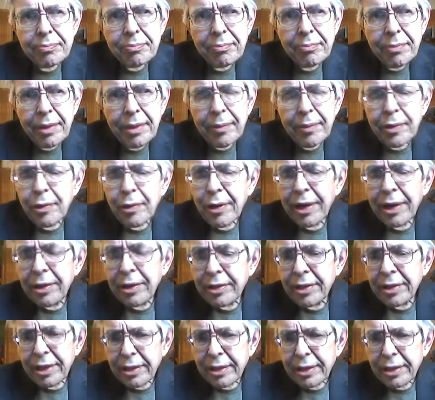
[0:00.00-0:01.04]
maybe
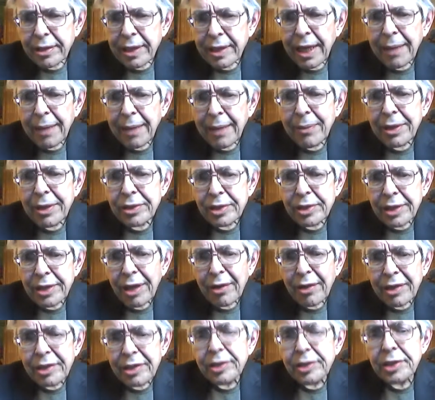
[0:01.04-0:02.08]
around 9 months
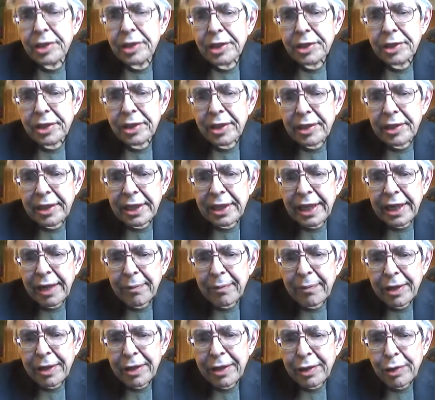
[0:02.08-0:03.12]
now consistently. I've
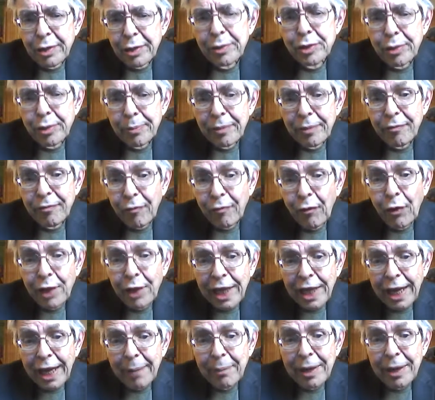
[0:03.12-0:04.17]
been on YouTube before
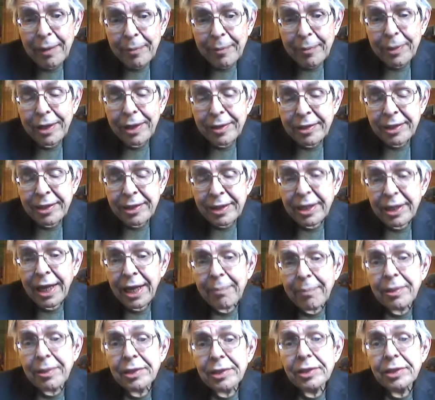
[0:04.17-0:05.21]
that, but I've been on 9
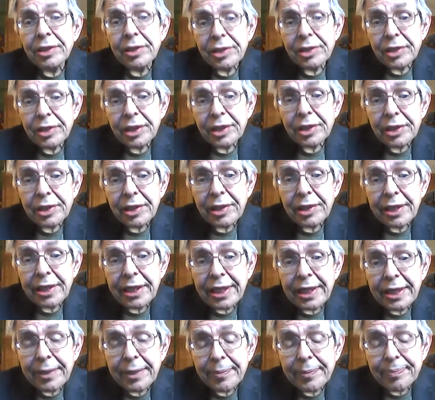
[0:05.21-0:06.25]
months consistently
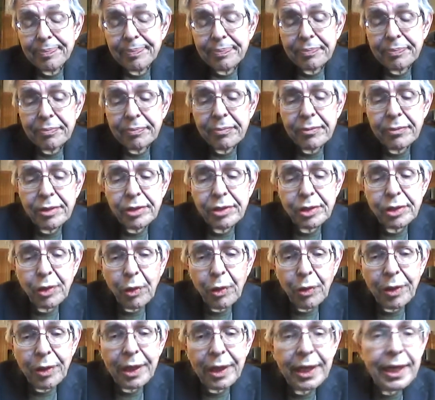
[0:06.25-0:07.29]
now.
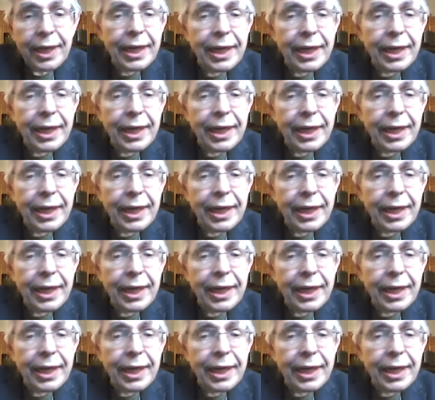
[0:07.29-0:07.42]
So